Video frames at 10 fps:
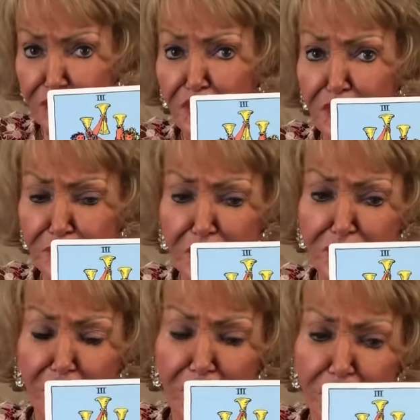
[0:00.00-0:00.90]
very much
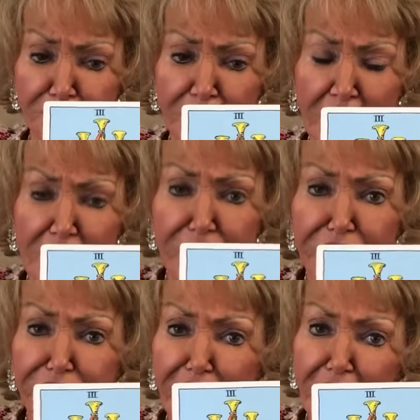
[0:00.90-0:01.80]

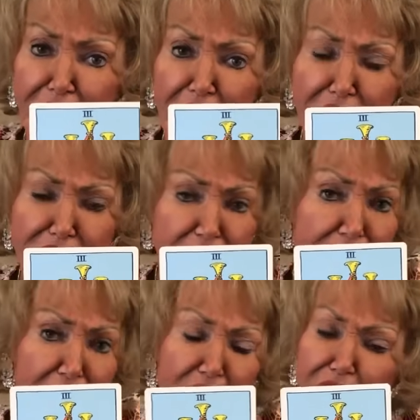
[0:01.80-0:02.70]
fun,
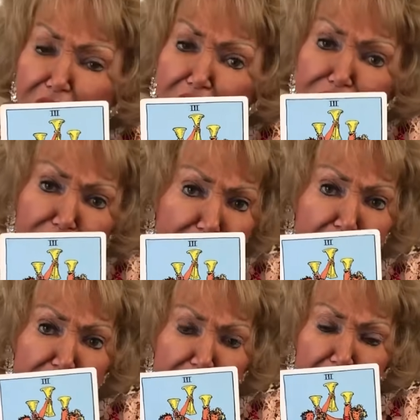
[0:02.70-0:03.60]
something you haven't had for a
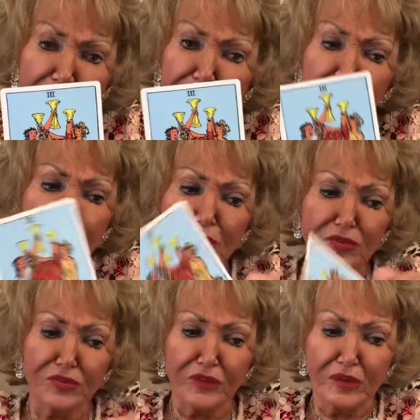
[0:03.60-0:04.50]
long time, very much
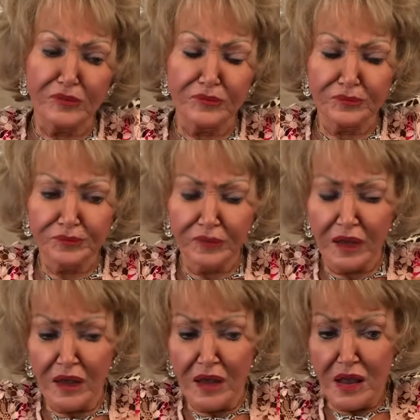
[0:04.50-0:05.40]
fun.
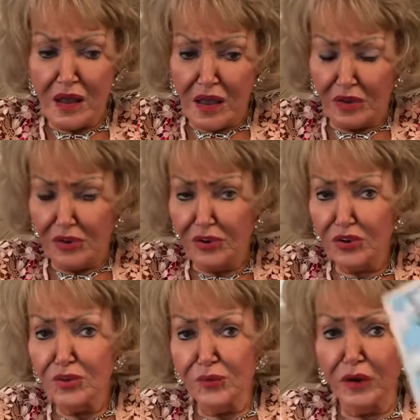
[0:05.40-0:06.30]
And here
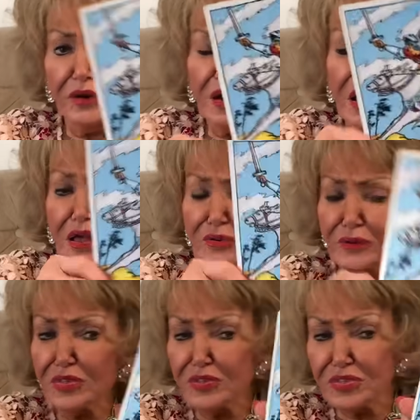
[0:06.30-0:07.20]
you are,
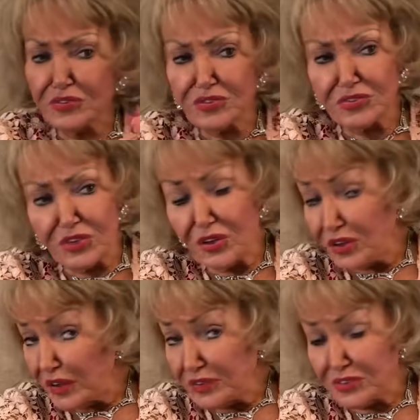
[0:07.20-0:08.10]
whether this is,
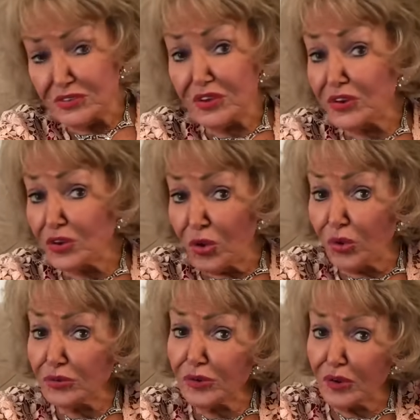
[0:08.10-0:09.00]
as I said, an
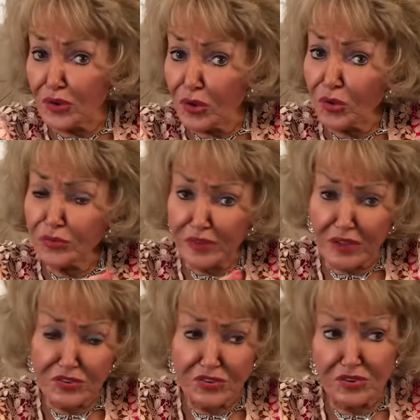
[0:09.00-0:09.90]
old
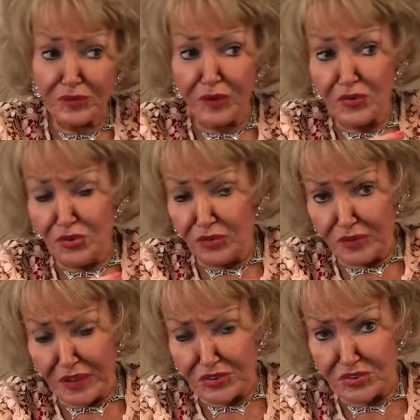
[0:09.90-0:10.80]
relationship, a new
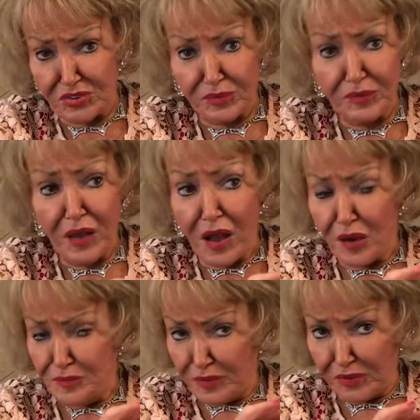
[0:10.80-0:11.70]
relationship, a
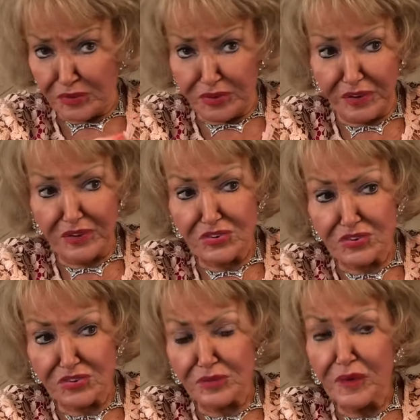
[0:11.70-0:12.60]
middle
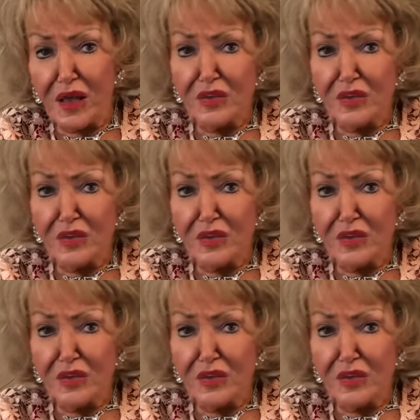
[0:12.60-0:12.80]
relationship,